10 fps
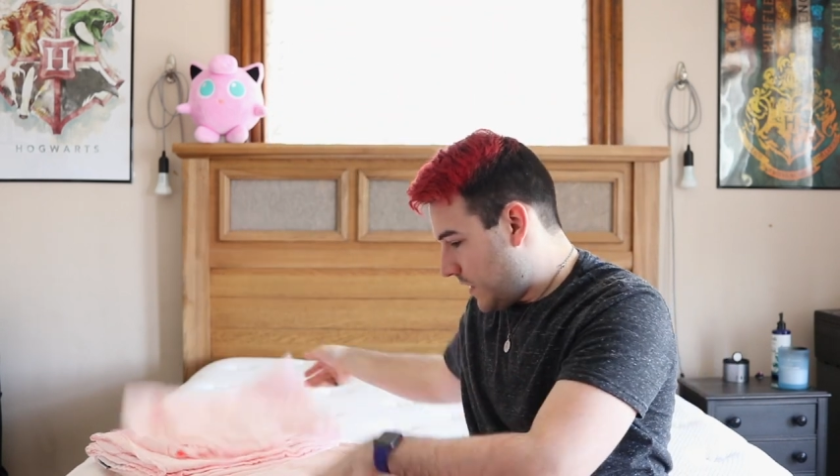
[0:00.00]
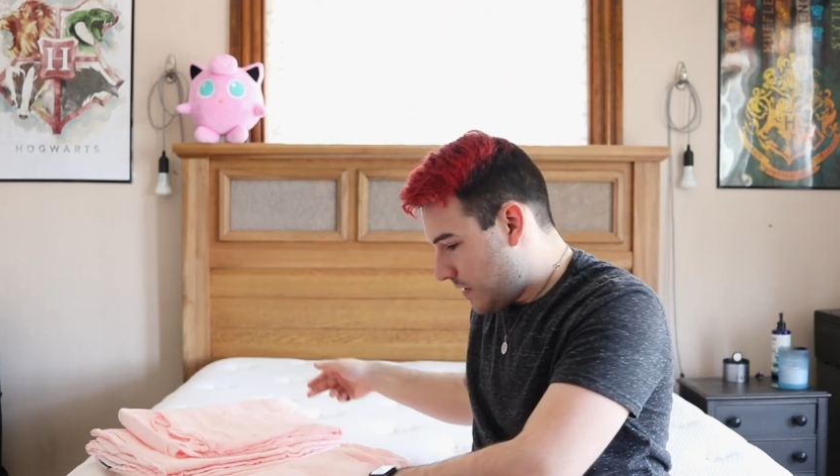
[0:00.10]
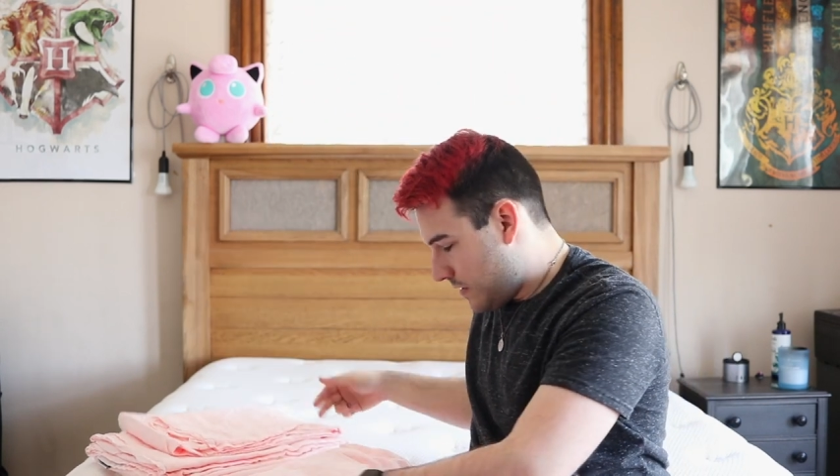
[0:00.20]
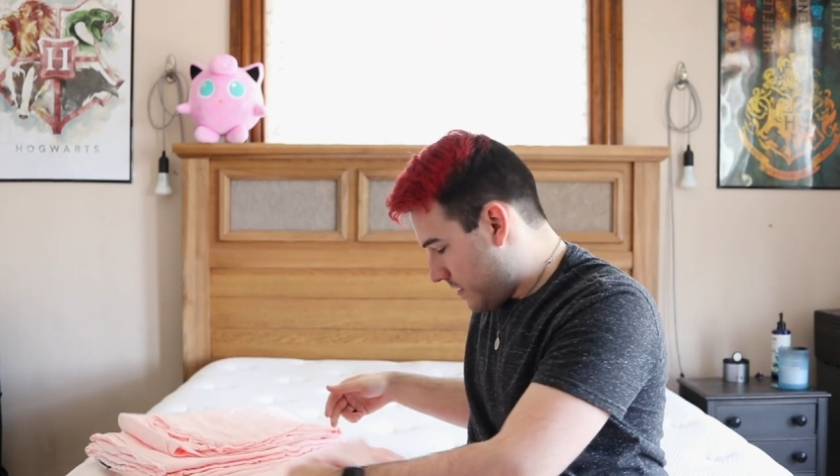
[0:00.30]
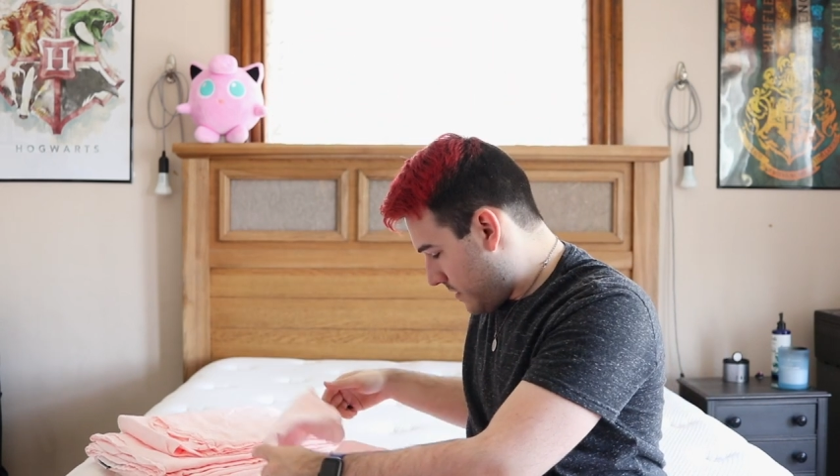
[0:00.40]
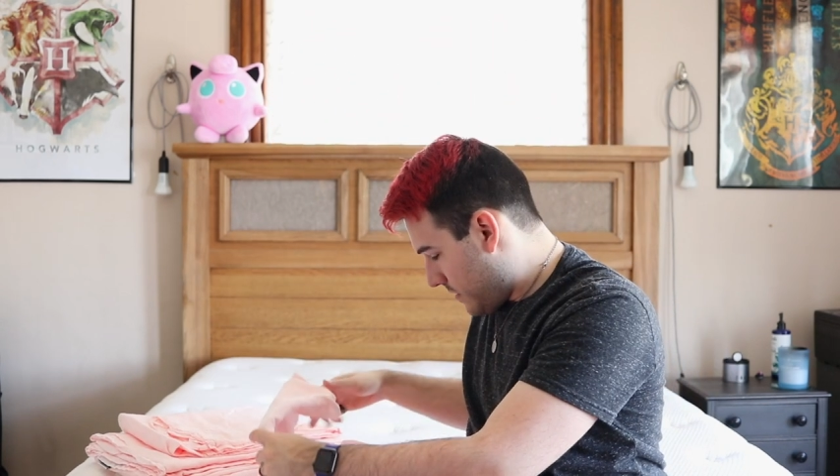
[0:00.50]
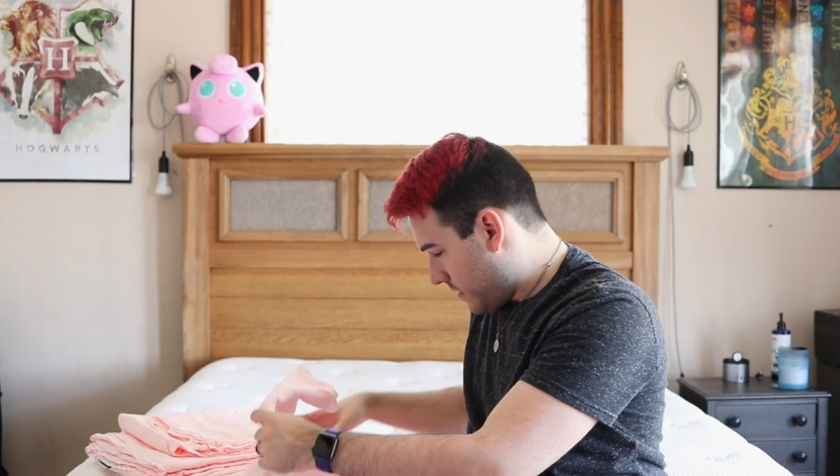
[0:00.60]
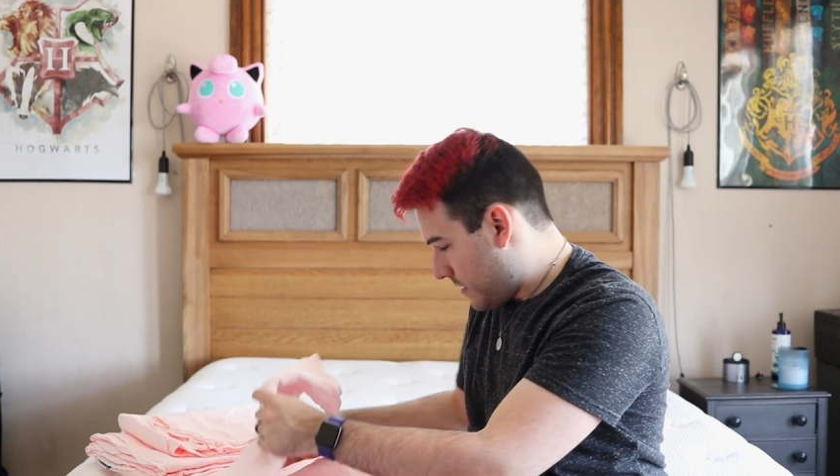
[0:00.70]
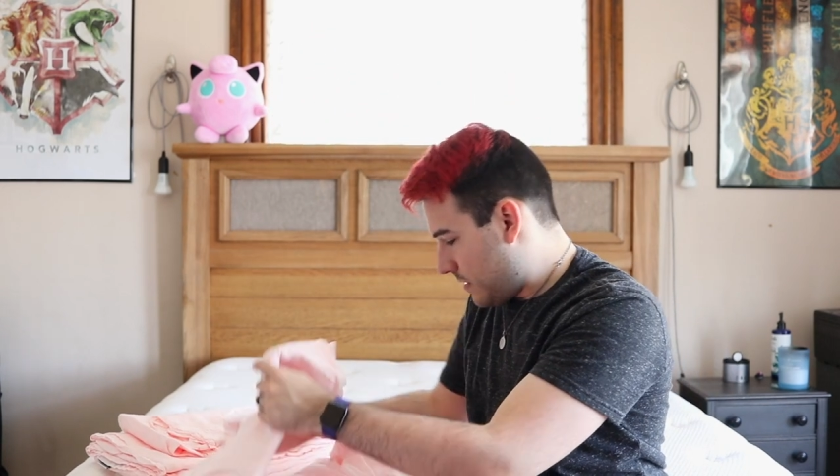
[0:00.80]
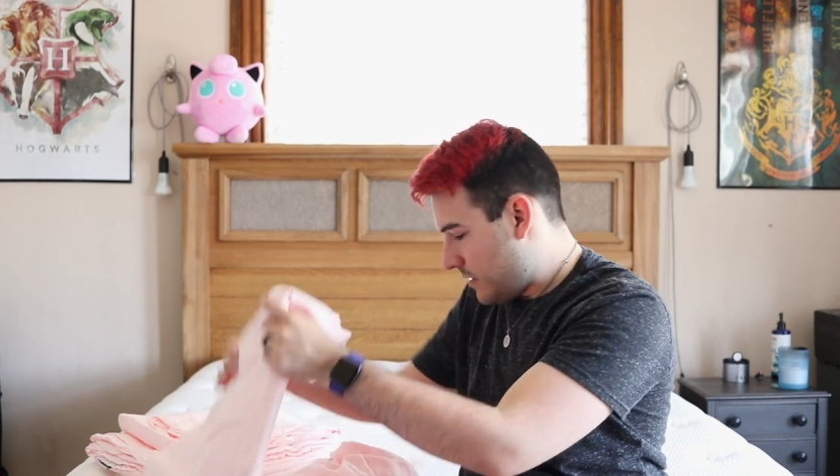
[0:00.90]

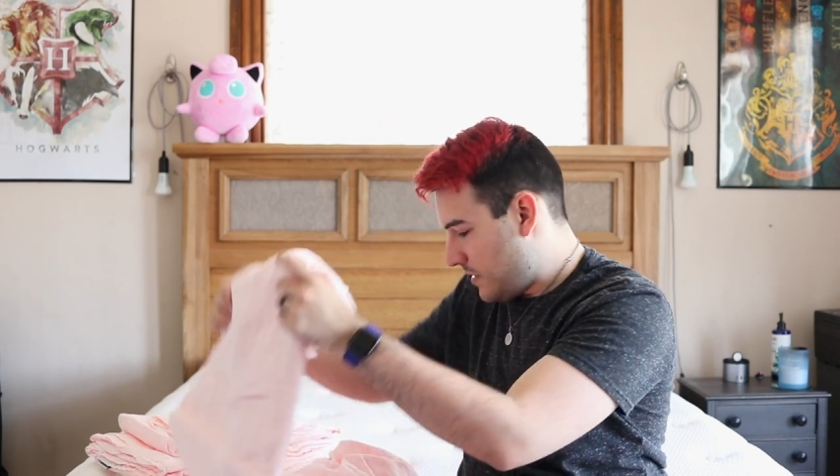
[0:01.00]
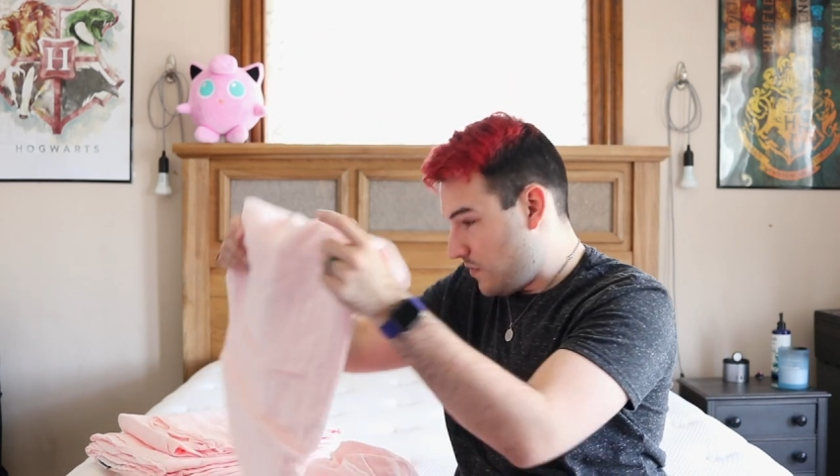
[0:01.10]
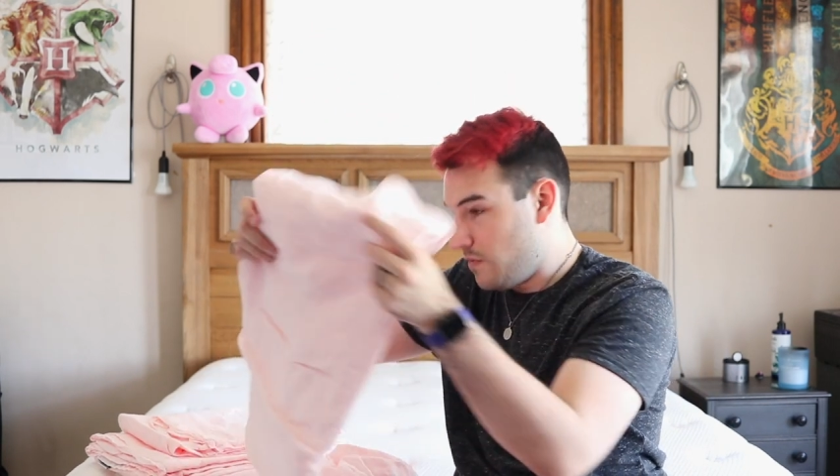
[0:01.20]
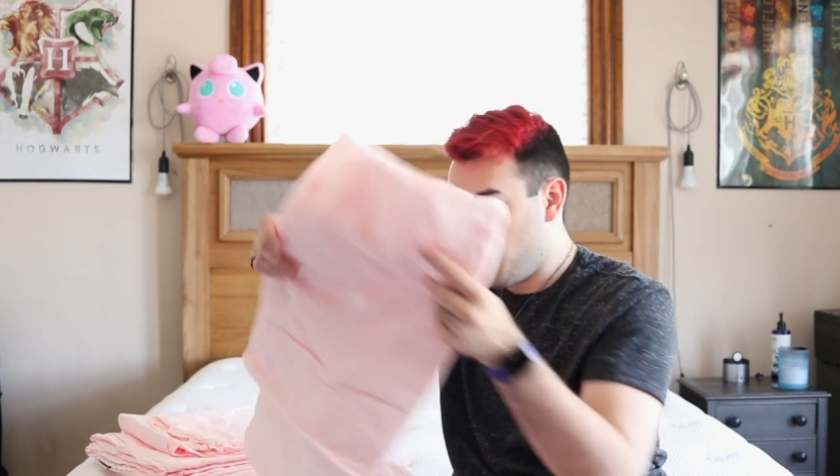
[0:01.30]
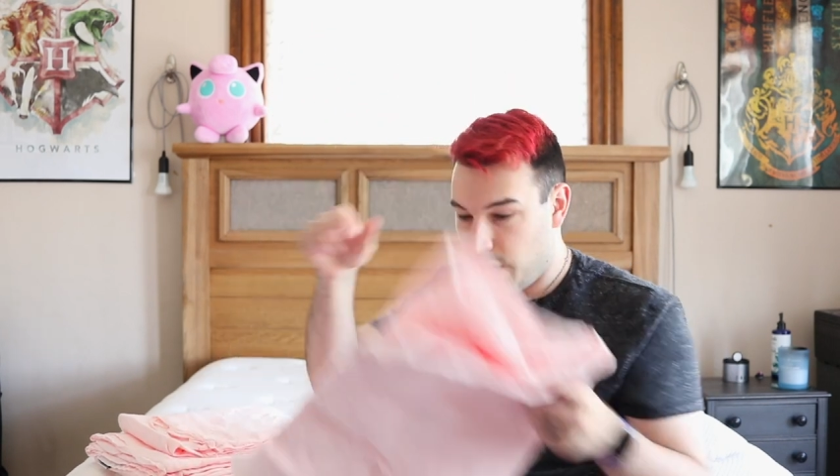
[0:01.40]
And this would